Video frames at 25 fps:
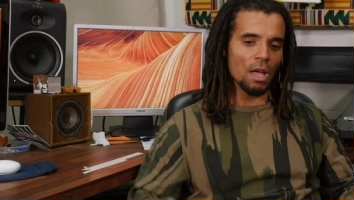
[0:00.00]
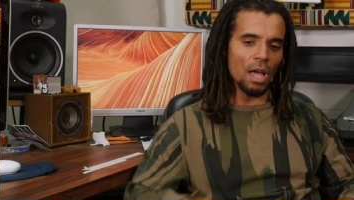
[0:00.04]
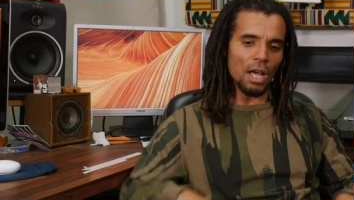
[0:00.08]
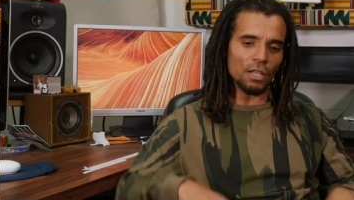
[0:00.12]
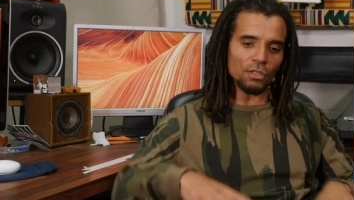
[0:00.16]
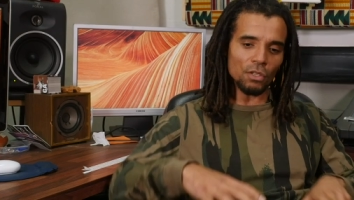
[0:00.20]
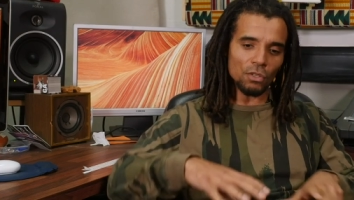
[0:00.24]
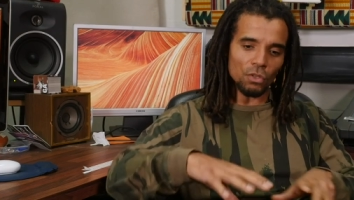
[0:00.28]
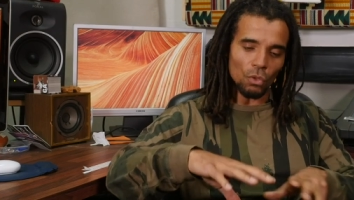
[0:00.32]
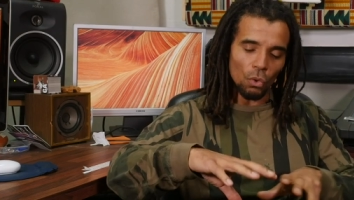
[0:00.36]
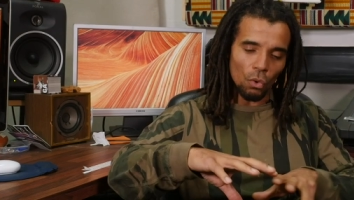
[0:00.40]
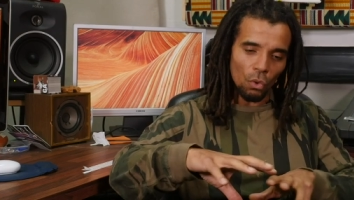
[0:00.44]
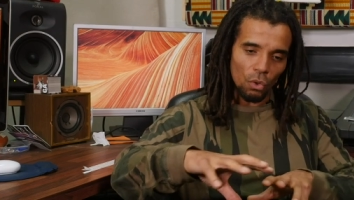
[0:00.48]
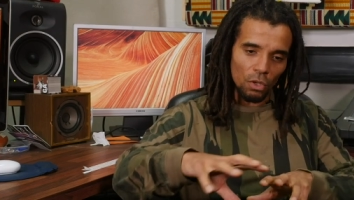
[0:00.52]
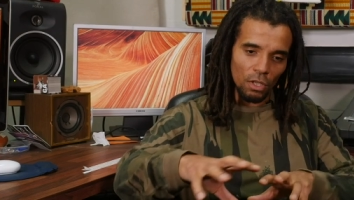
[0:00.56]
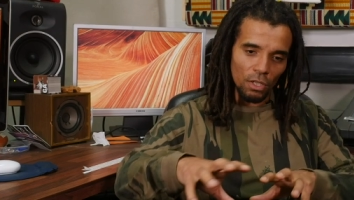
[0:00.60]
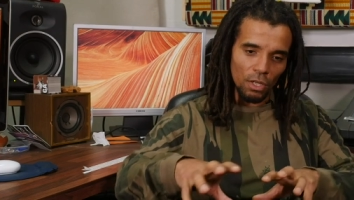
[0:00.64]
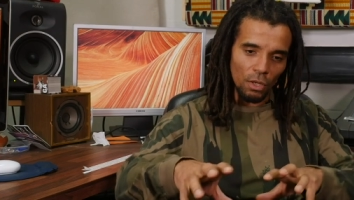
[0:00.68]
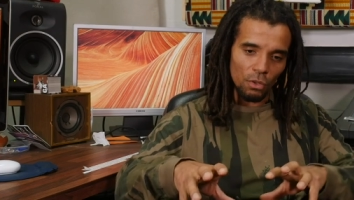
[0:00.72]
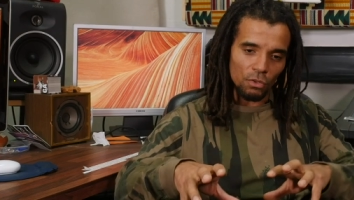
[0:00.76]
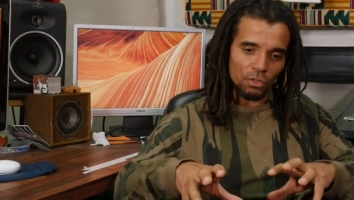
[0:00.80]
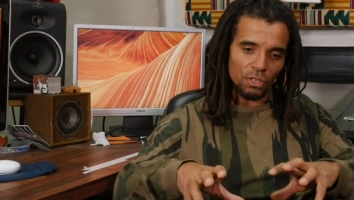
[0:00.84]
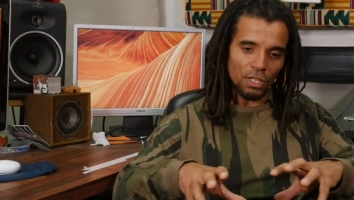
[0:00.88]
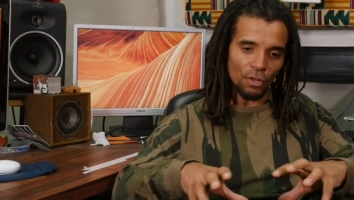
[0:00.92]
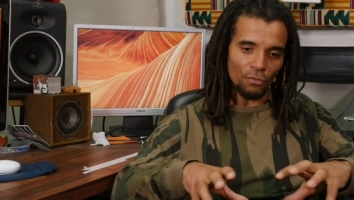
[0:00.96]
And so it's all of
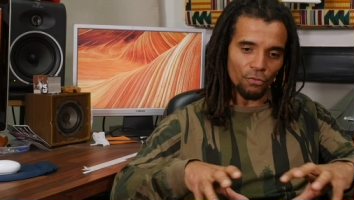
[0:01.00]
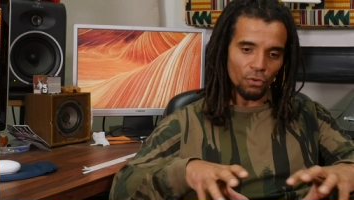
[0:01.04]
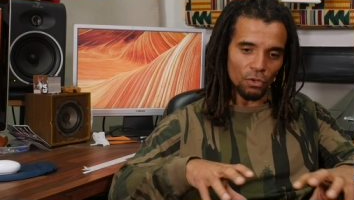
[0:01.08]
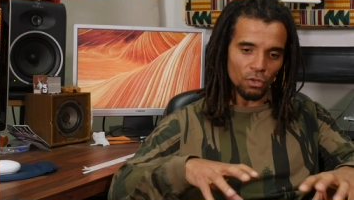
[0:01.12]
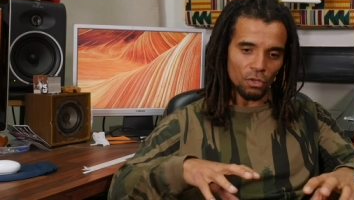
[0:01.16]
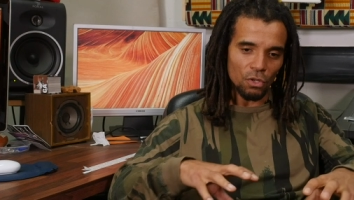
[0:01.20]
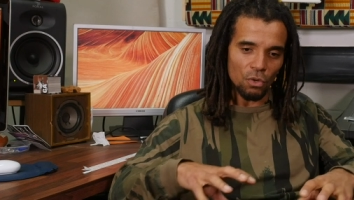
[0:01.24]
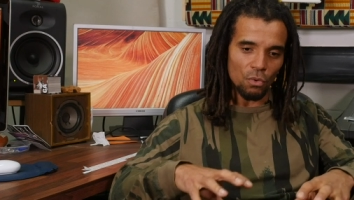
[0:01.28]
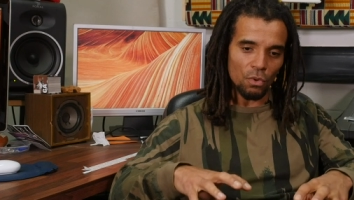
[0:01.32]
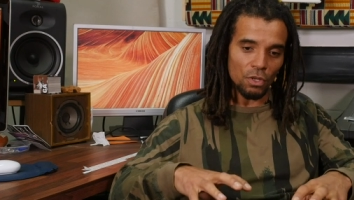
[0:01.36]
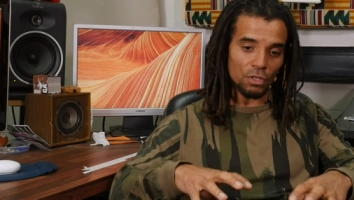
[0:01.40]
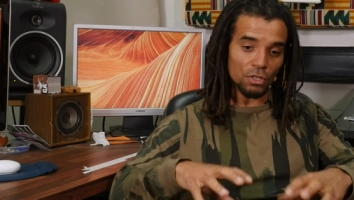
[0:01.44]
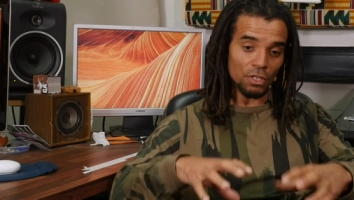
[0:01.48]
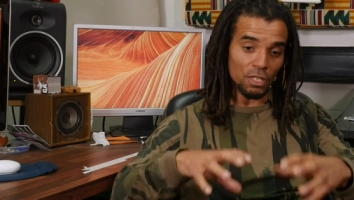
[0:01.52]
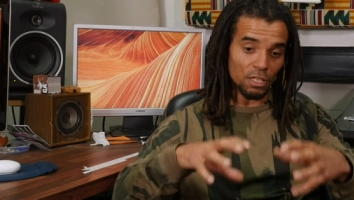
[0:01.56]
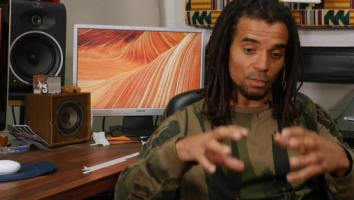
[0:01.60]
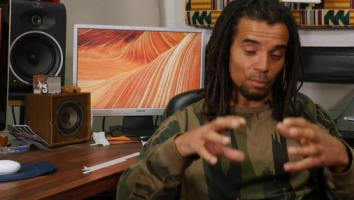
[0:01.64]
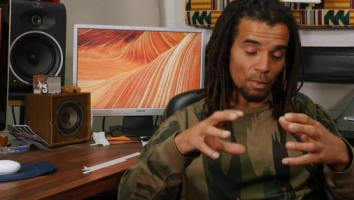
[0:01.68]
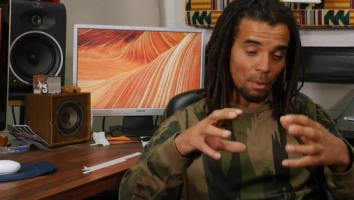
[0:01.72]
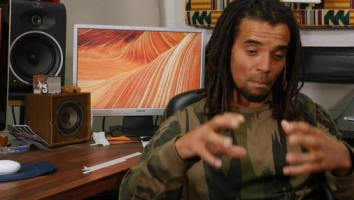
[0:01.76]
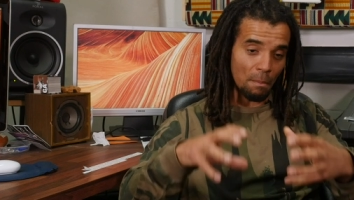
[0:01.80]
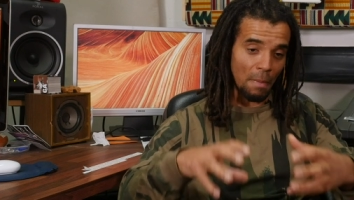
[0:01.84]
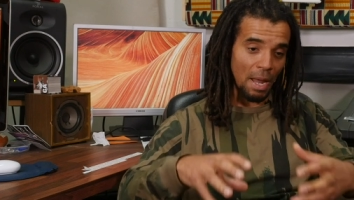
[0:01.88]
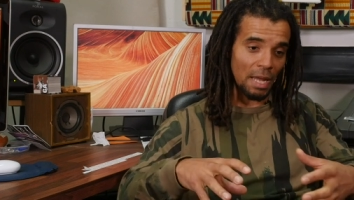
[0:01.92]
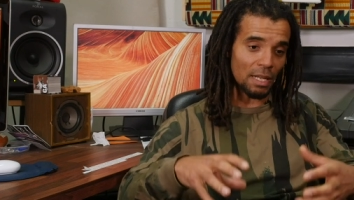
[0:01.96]
those different nuances,
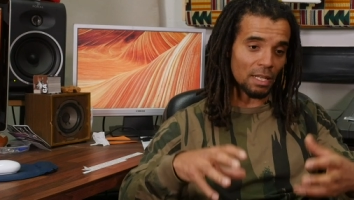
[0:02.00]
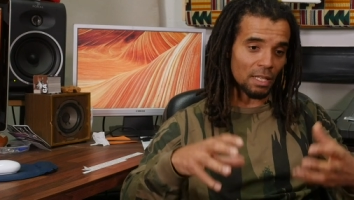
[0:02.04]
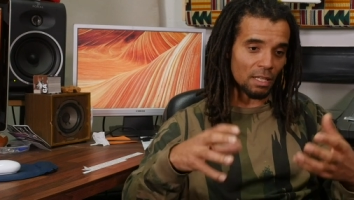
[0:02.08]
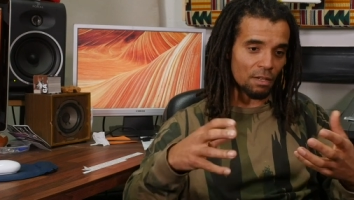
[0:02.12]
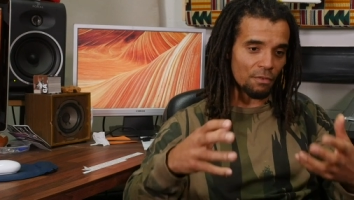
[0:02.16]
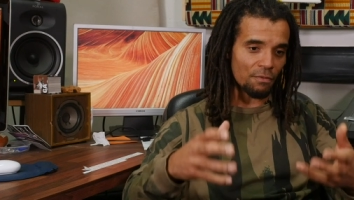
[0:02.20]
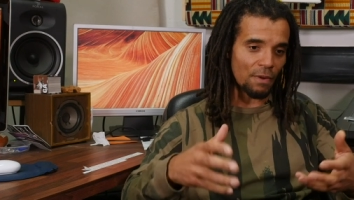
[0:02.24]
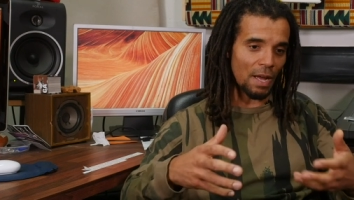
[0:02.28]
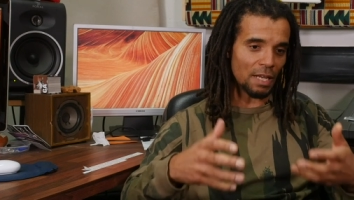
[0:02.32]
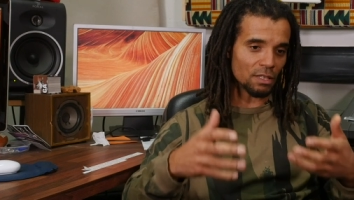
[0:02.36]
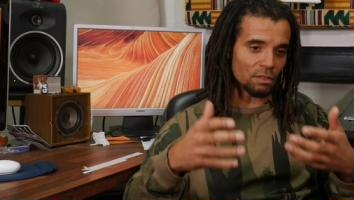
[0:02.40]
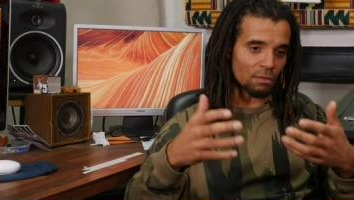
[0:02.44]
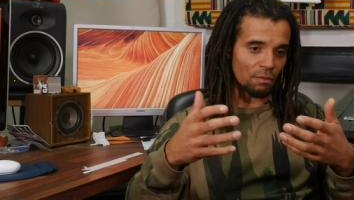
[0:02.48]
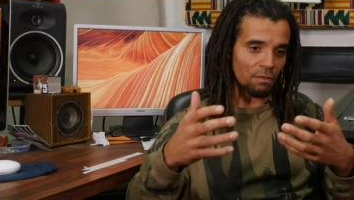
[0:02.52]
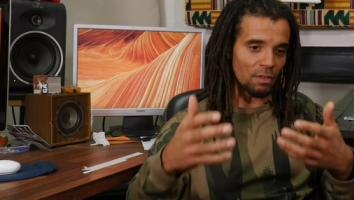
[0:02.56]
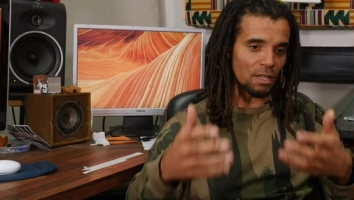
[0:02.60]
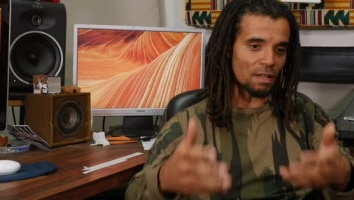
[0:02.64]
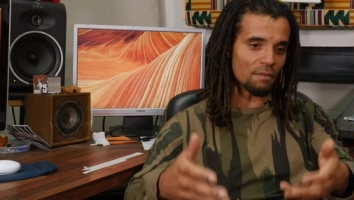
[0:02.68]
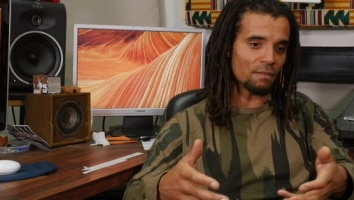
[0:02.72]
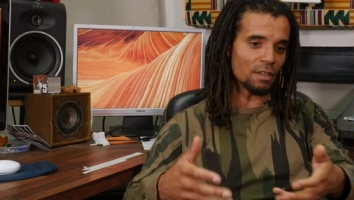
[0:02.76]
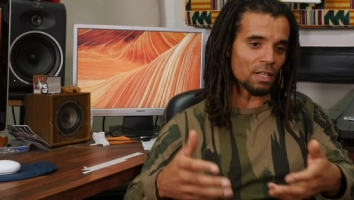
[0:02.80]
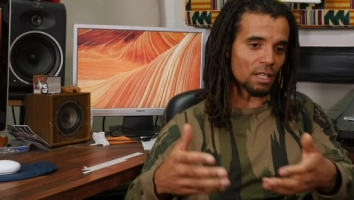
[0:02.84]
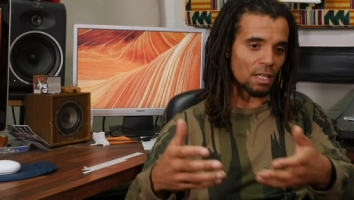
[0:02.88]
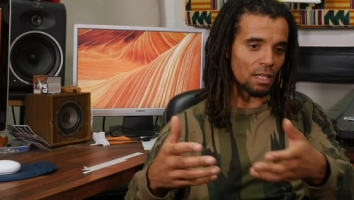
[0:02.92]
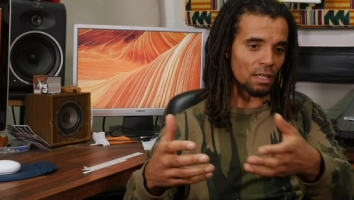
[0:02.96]
but mainly the fact of
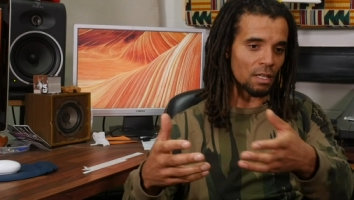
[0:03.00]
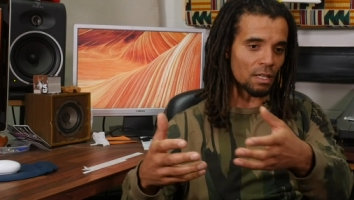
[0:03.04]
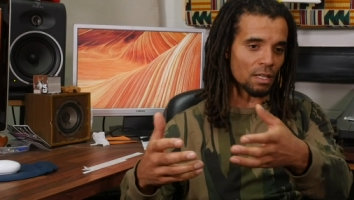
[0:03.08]
living in